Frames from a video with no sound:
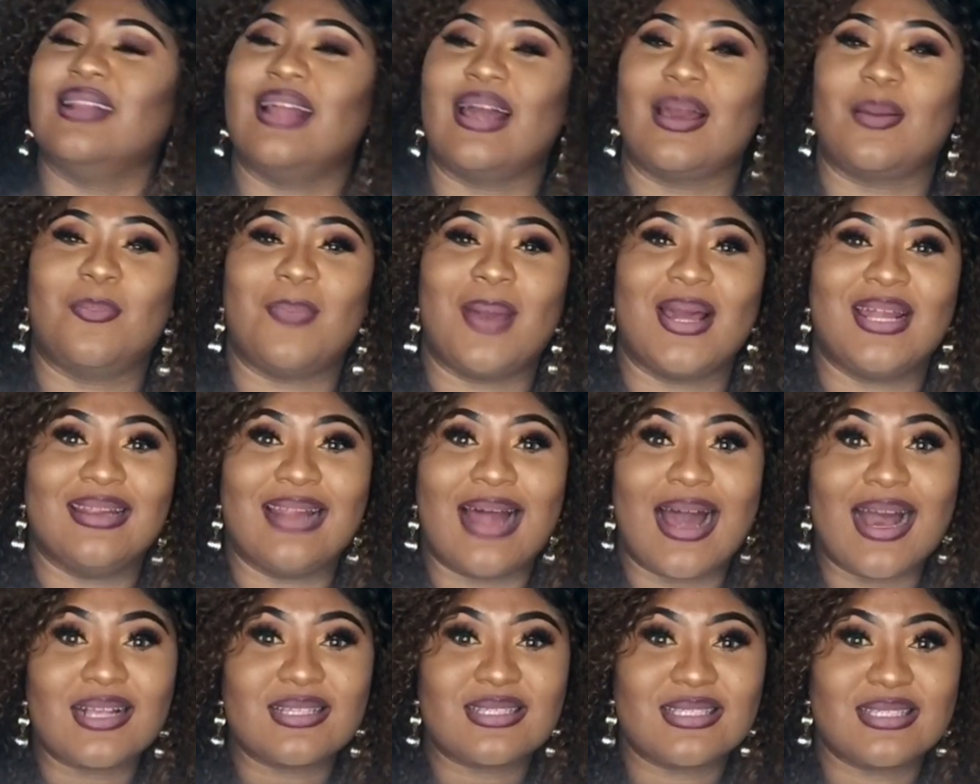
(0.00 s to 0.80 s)
Like my
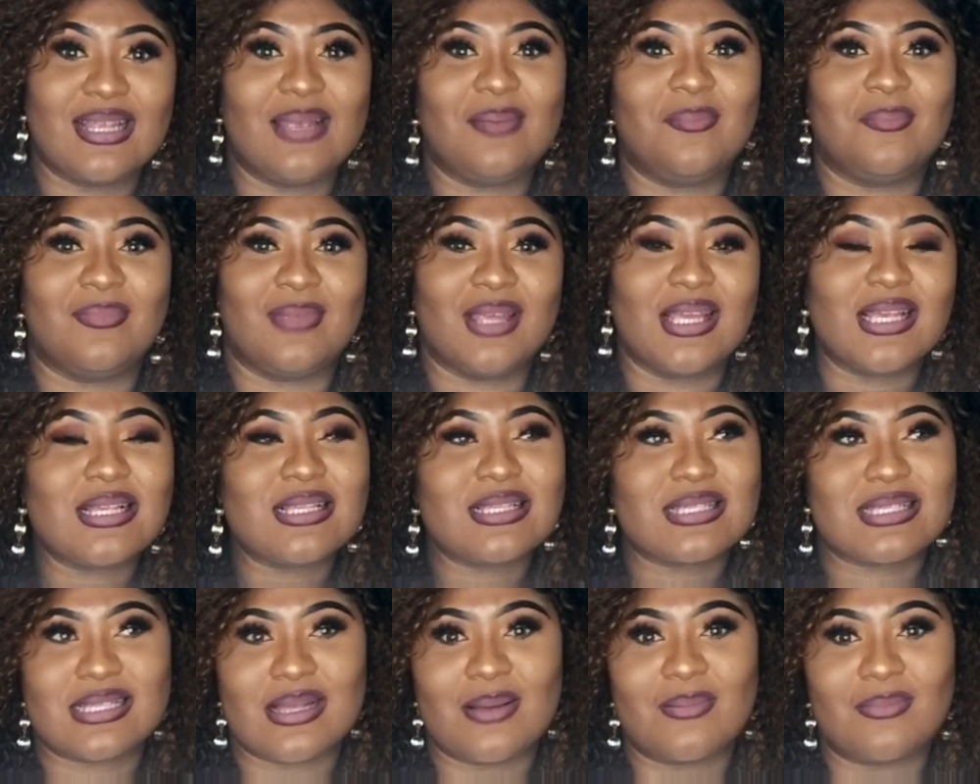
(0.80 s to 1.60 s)
last name
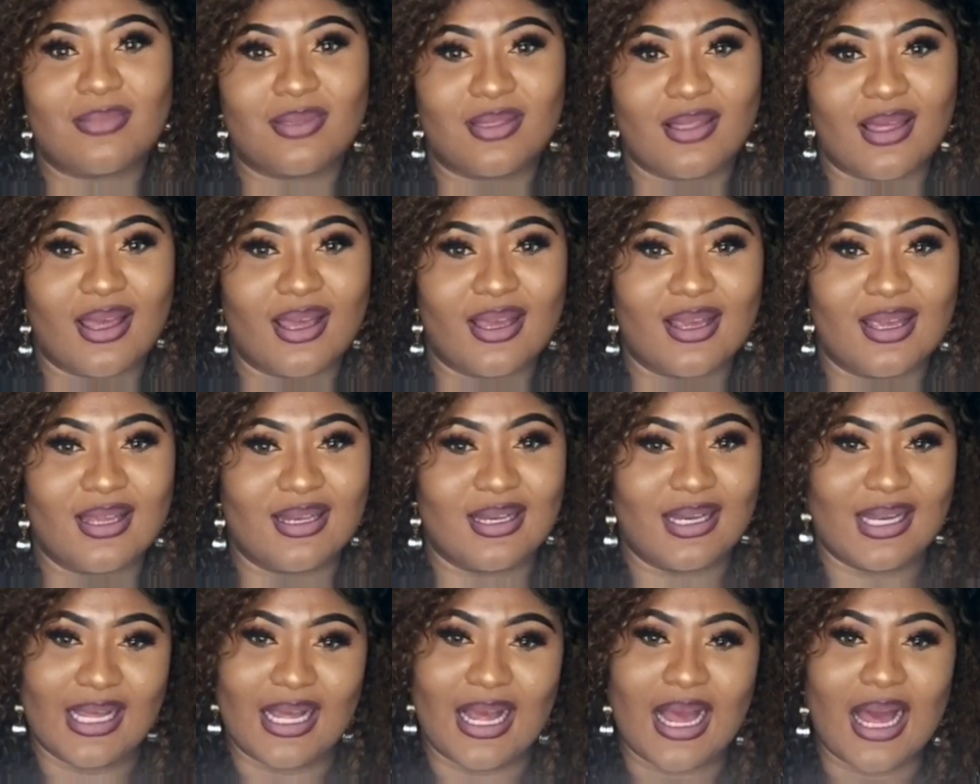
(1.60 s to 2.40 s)
means something
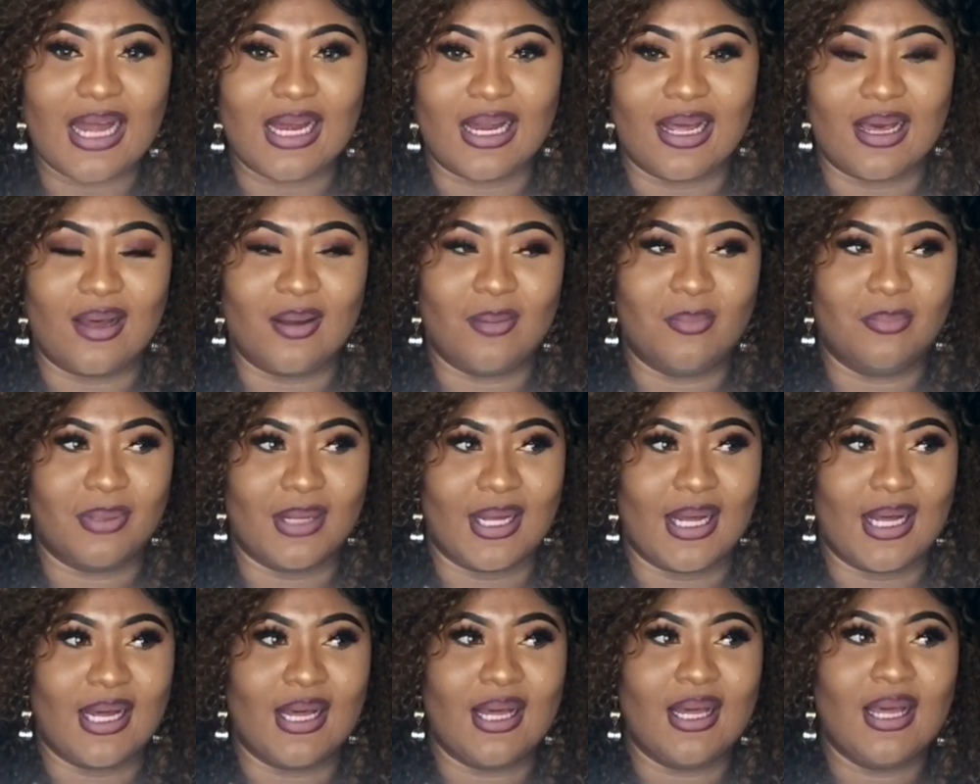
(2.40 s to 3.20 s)
in Lingala,
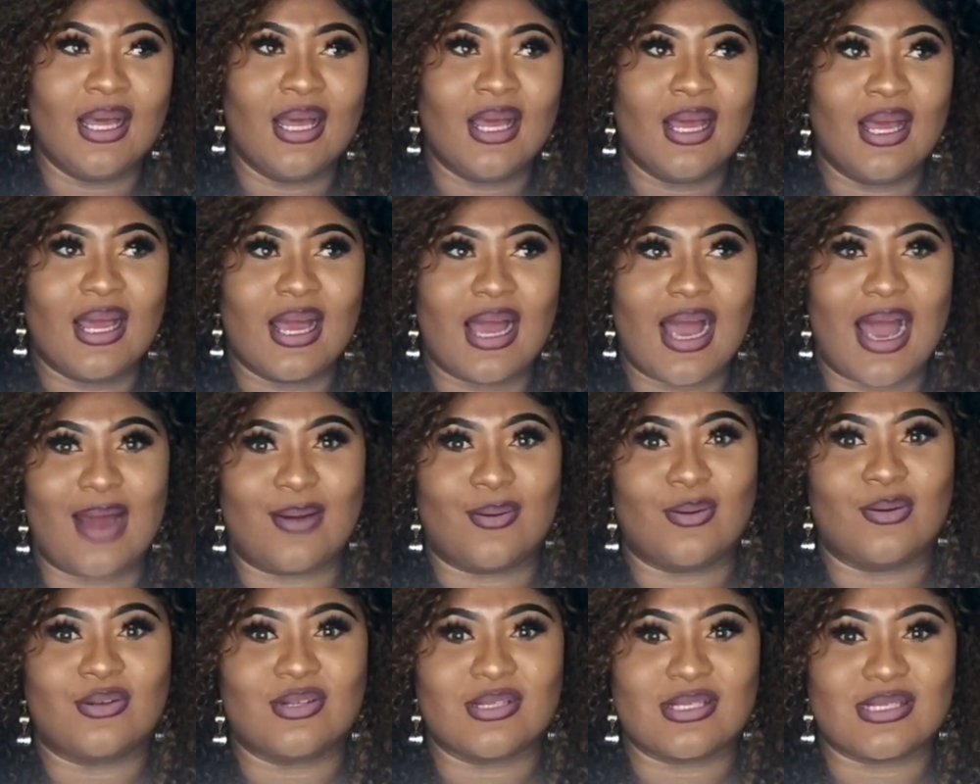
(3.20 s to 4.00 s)
but
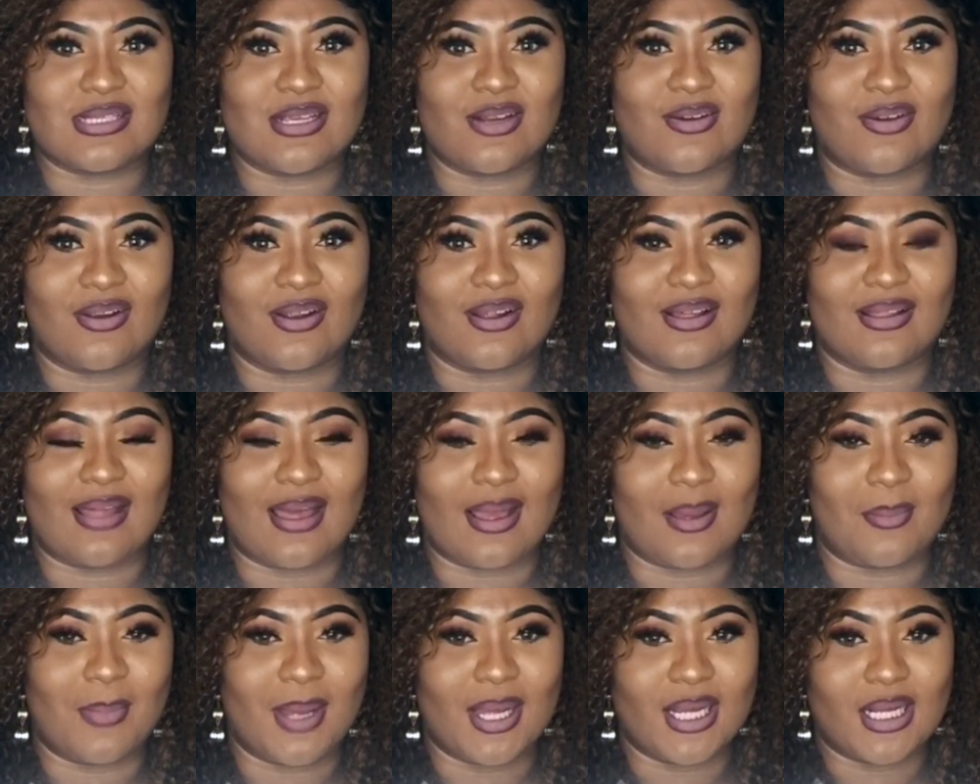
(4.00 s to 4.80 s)
I don't consider it
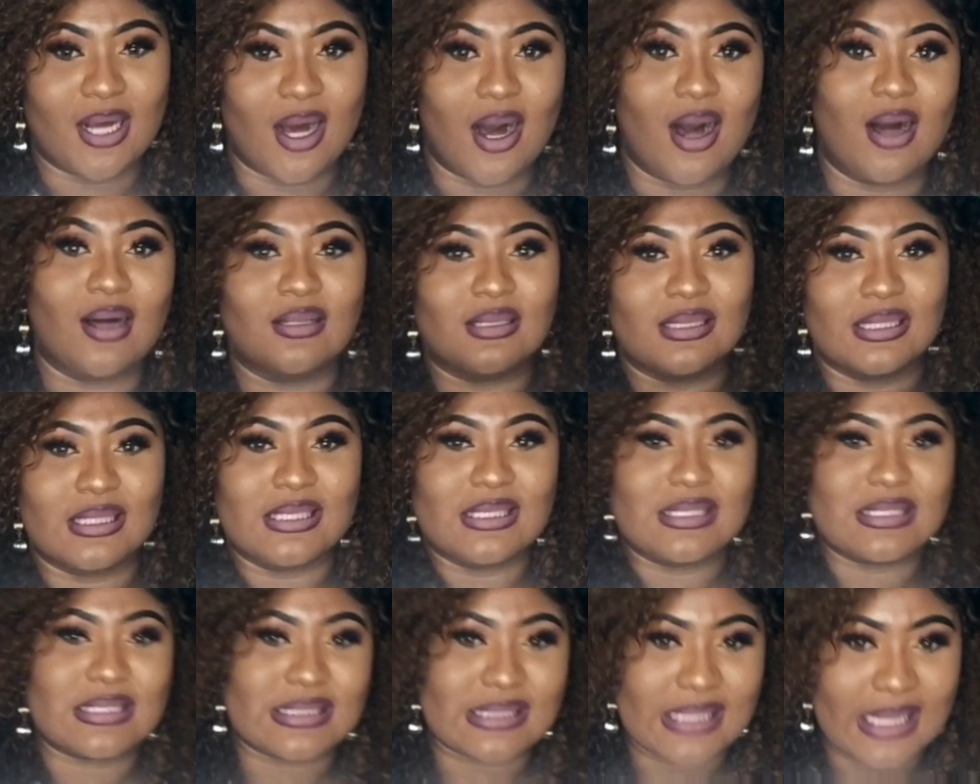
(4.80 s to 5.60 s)
like my
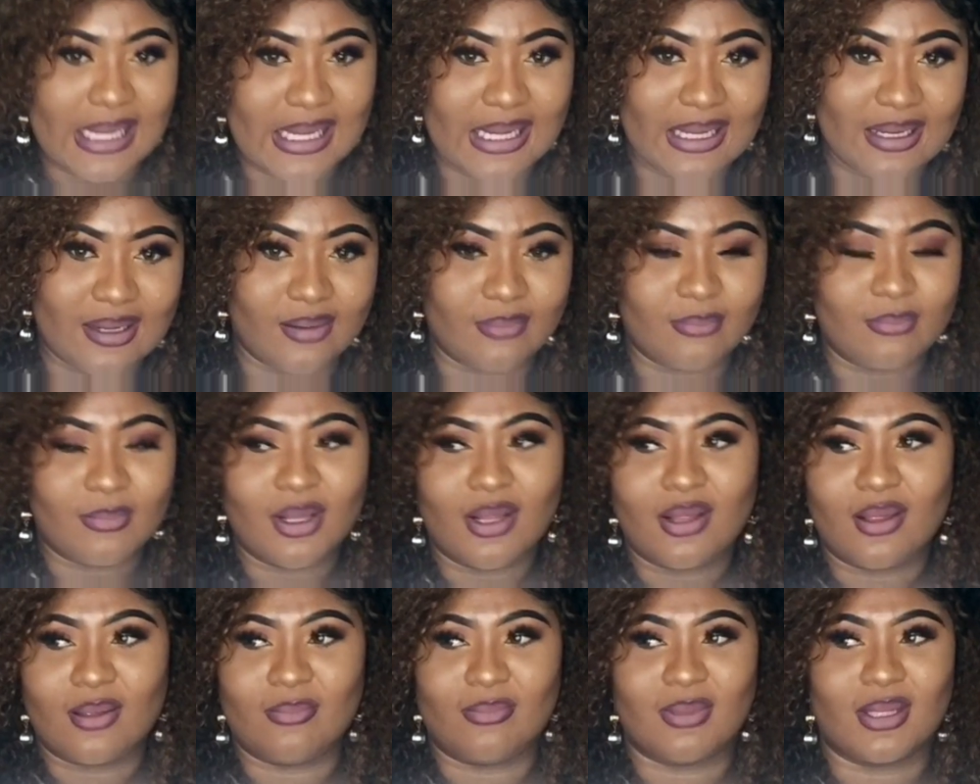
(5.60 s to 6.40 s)
Congolese
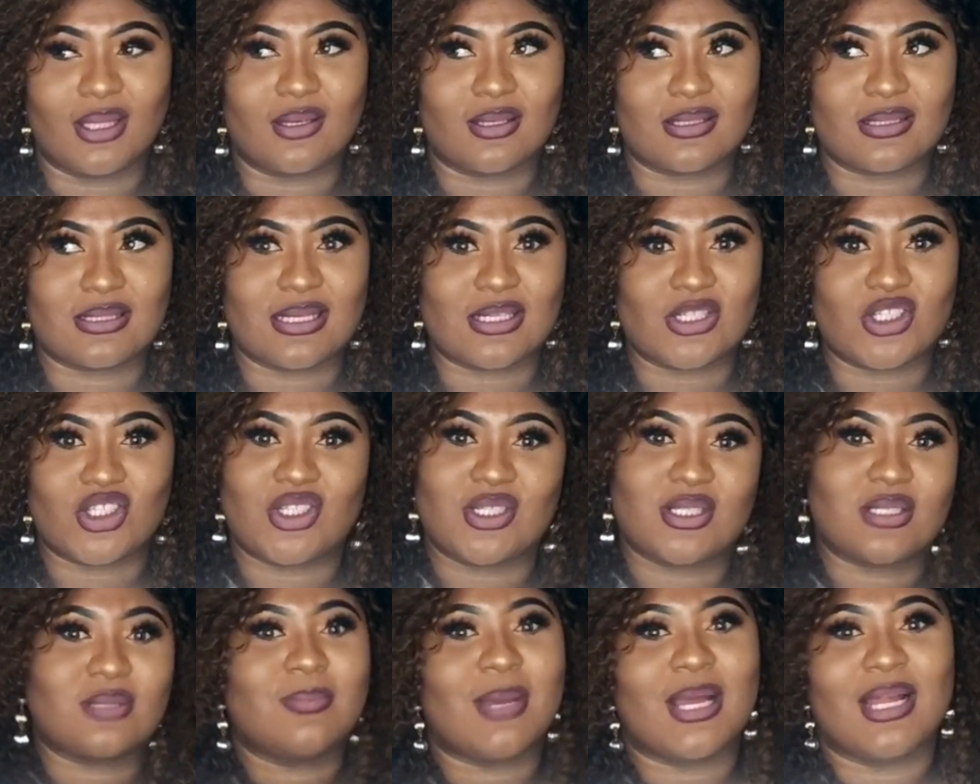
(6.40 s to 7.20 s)
name because
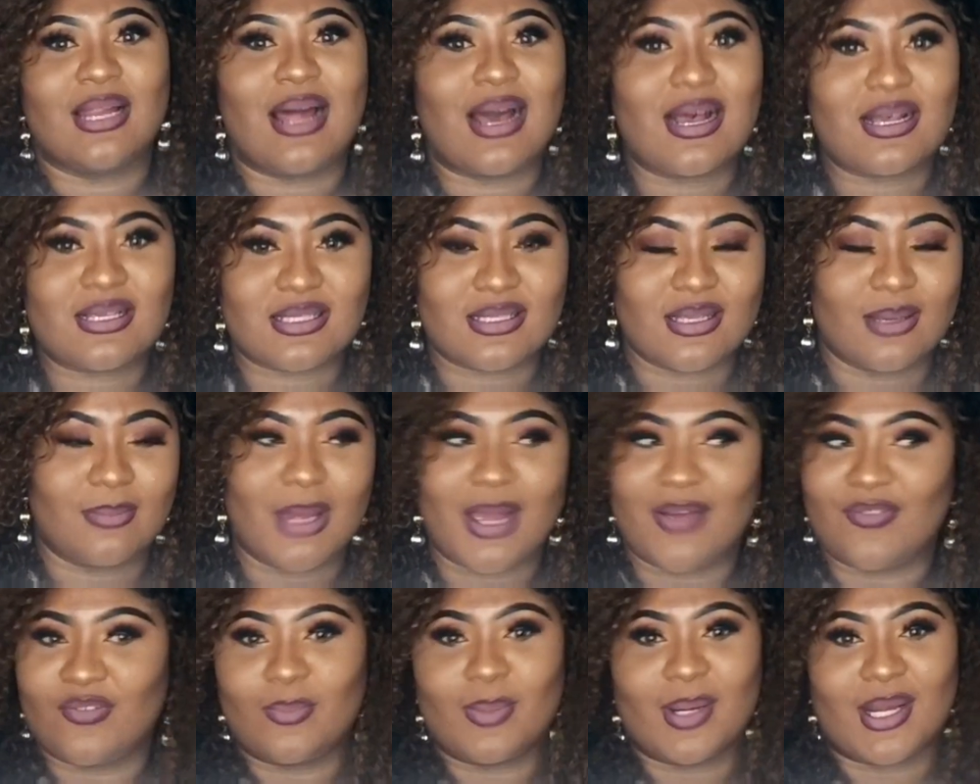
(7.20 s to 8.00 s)
that's just my last
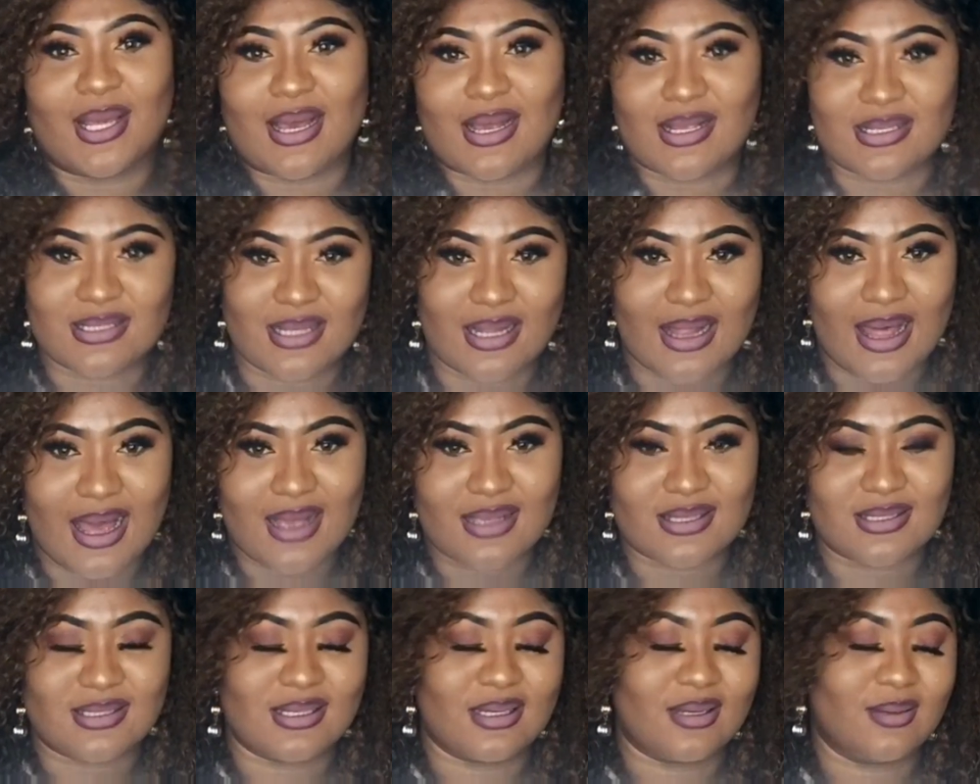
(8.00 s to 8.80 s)
name. Everybody has a
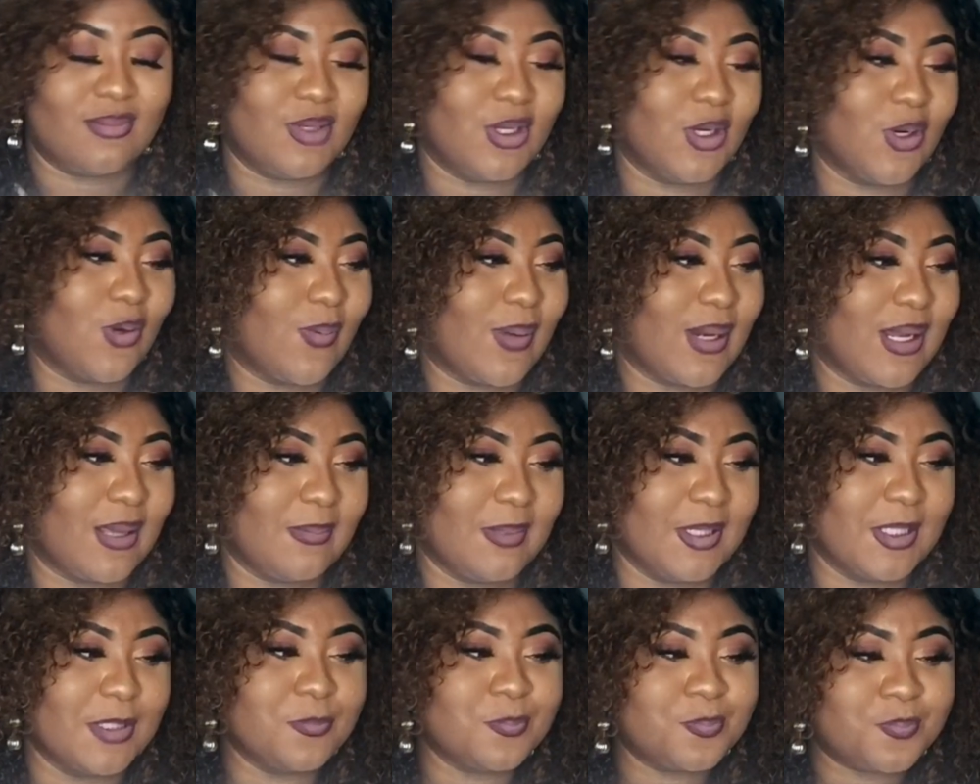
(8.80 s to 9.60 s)
last name, you know what I
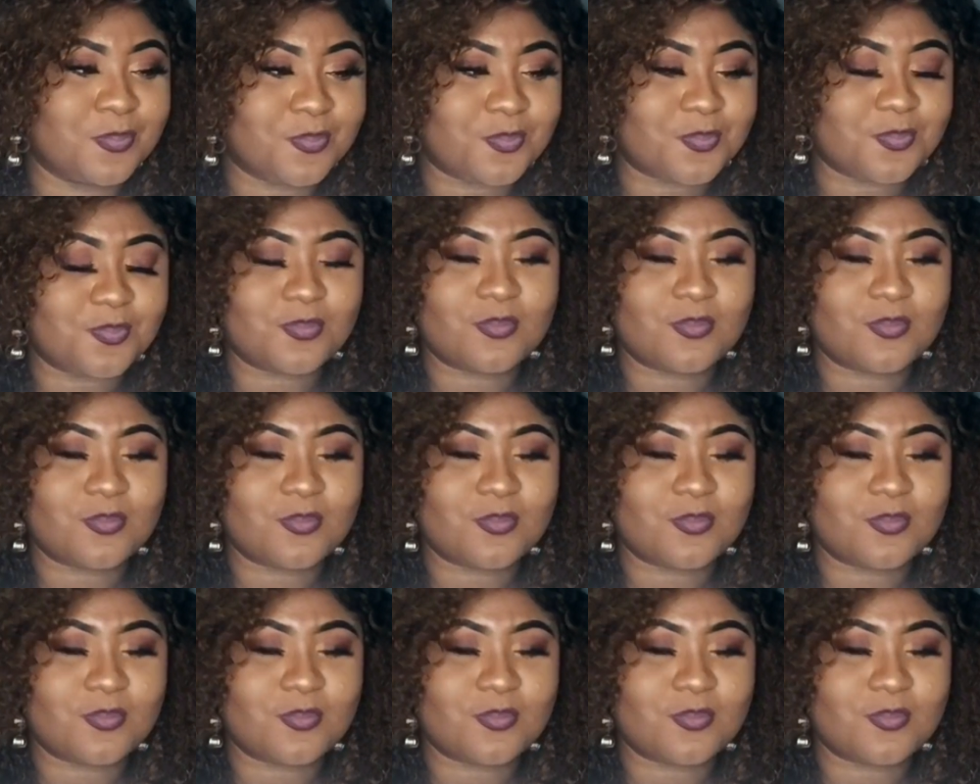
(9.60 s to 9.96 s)
mean?